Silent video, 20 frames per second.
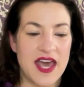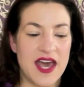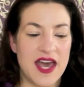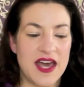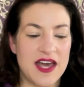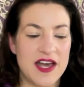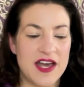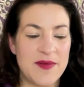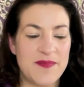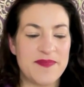
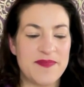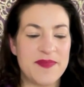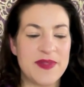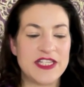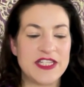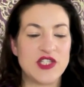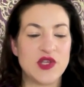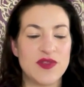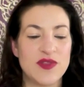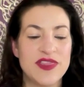
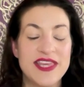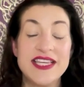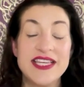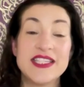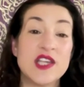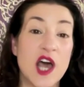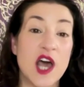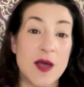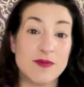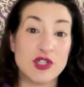So
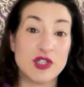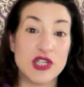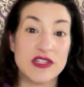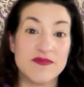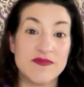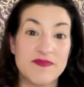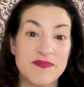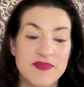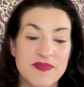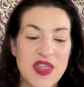this
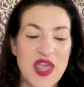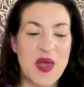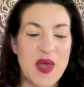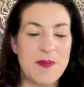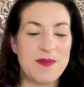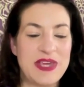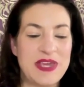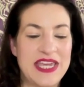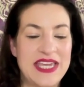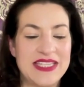option
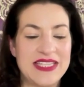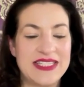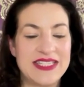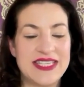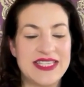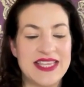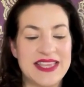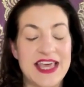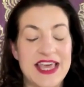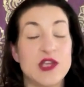
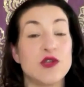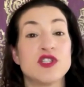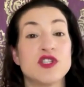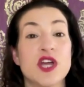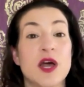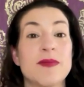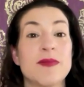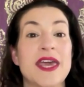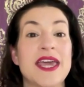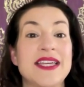means that you
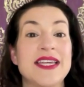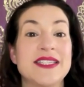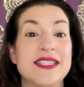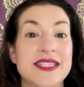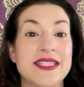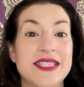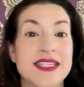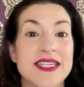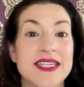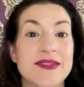stop the
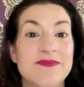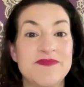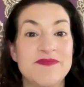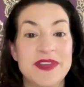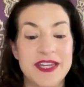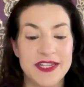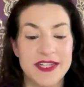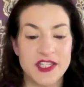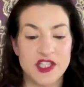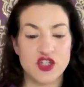ACT in
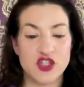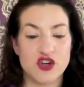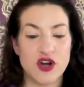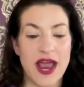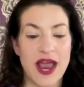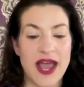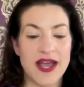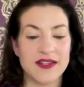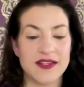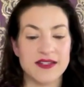its
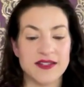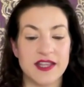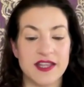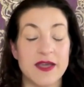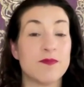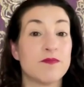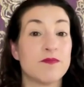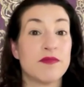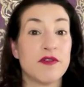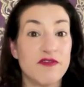tracks,
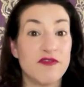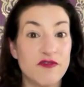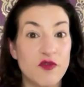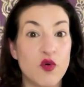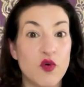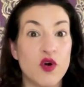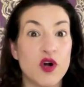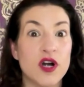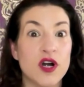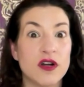like
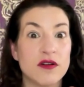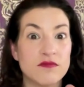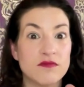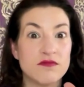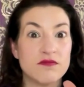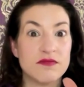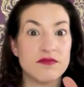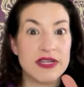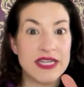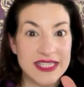before
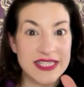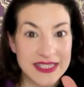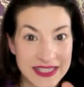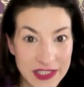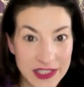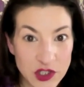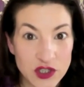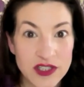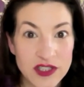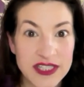it
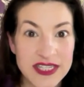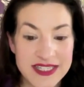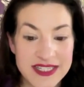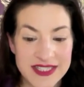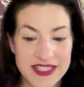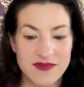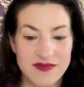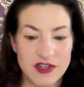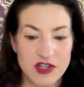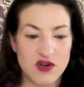literally
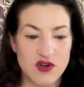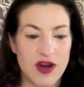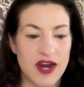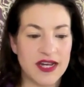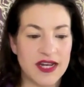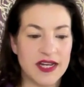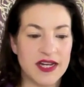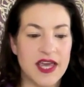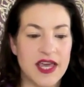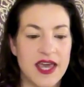is even
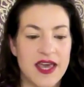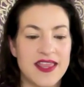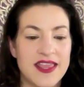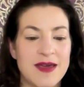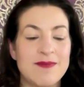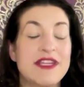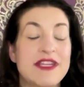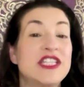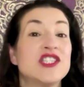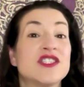graded.
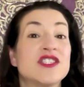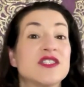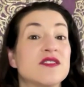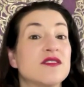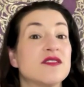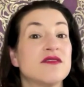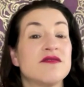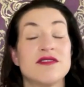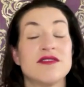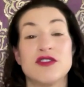That means
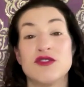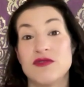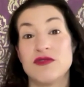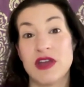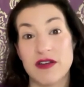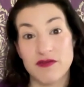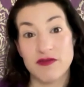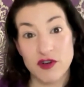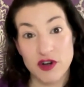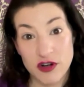you
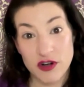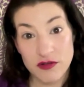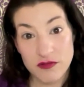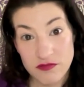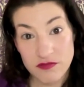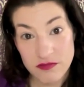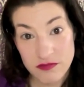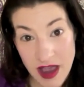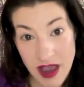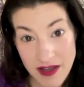never
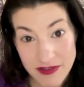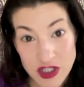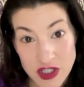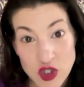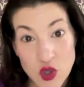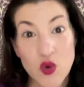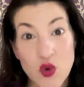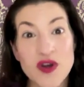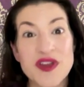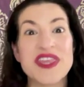have a
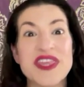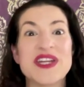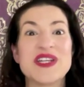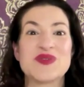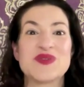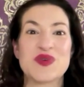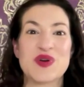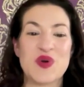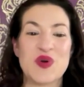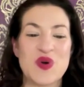score that
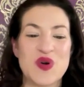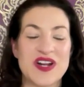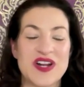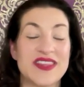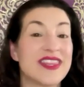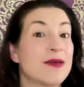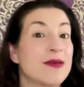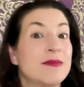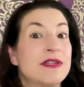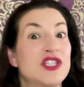is
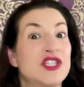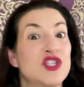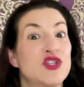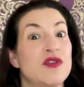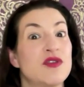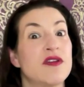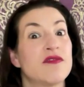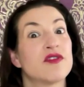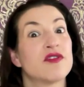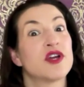recorded. That means you
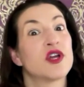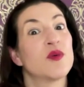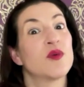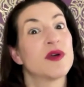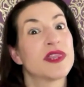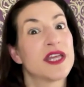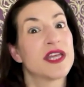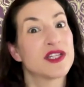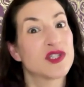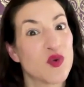never know
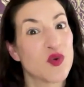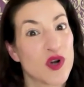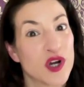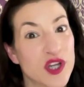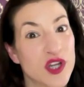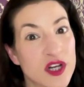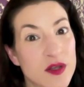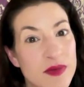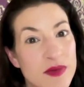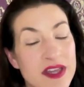what that score
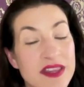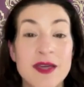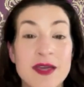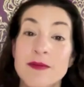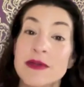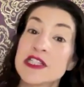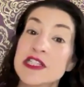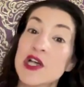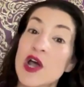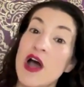could have been. That
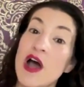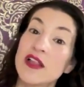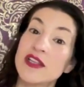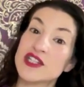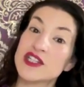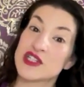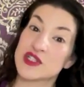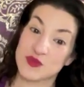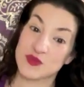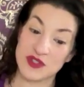means
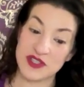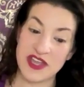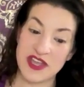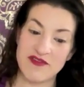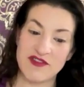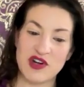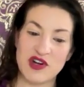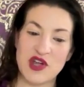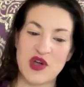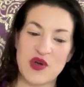colleges will
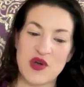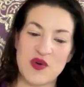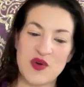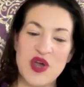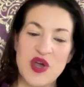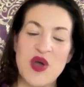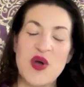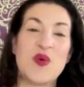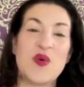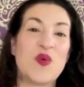never know
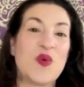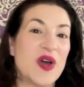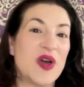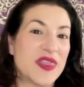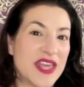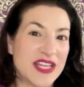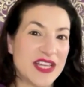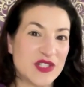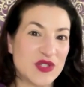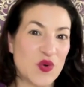
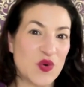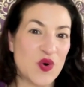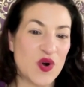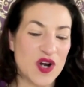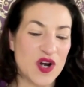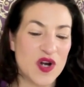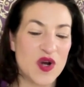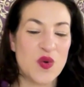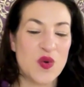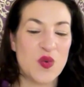what that
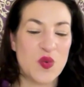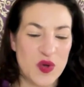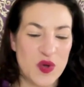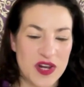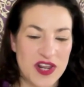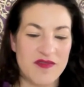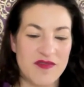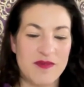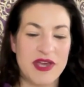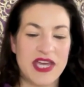score would
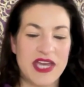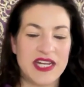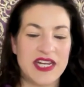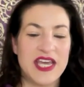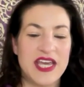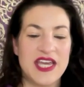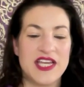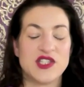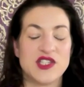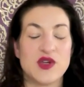have been.
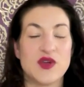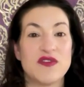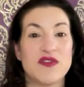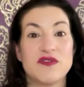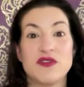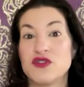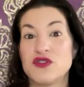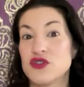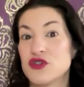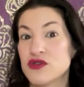So if
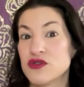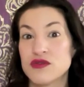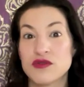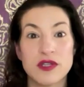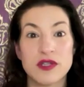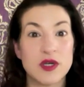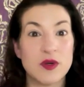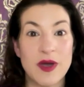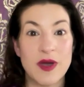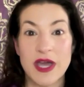you
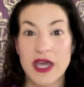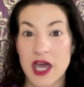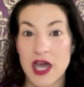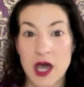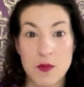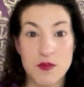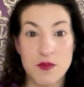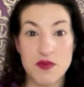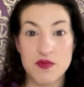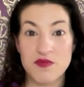truly wake
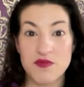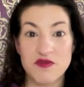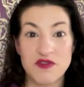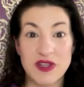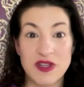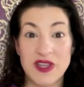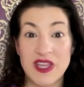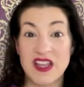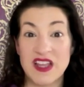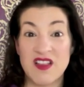up
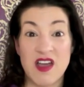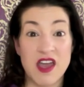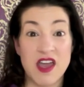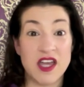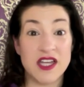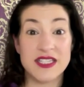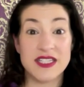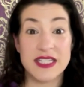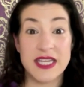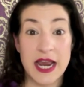feeling
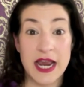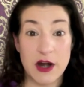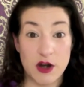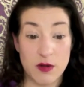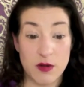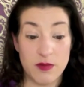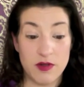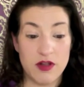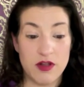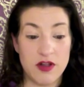like
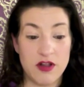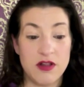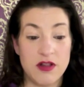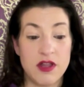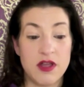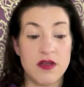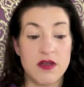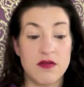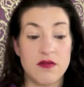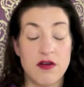
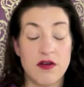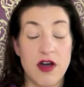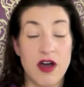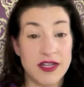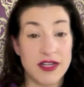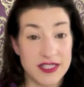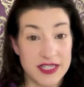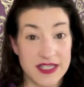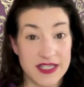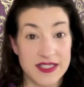terrible
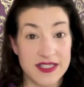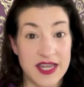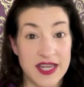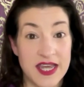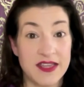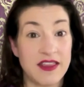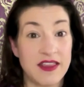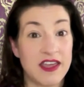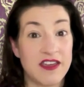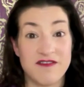on test
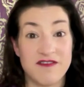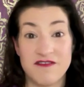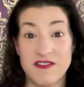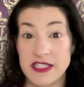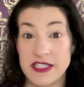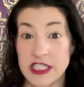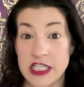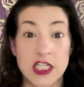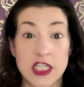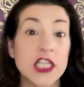day, like
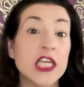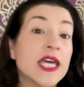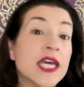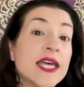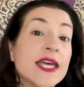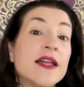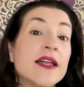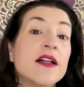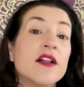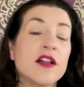physically
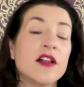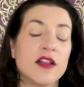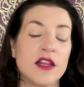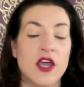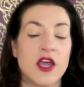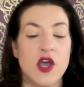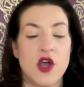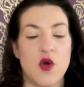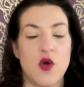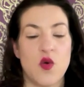ill,
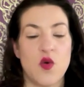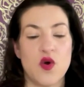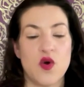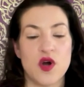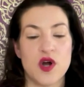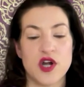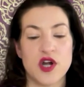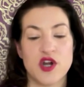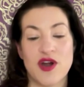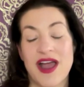
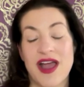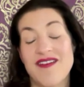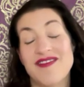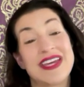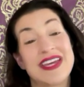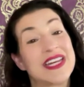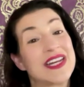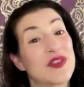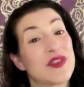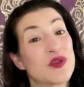or you're
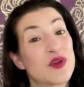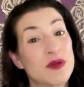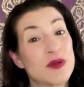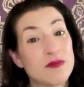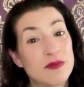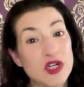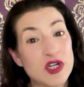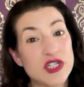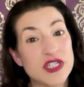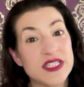having another
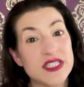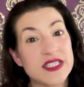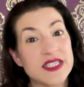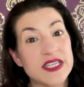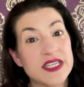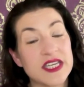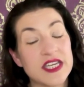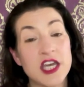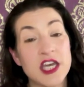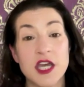
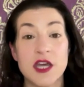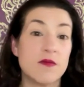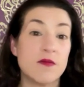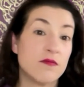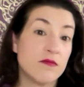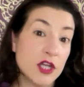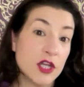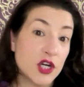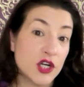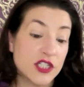emergency,
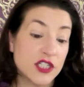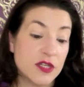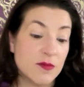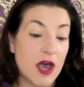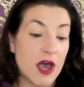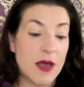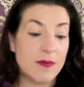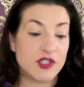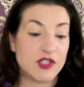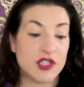here are some
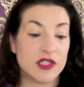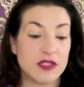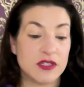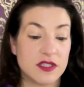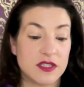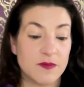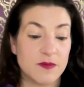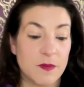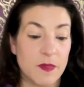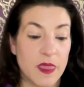
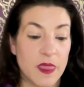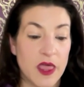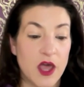options.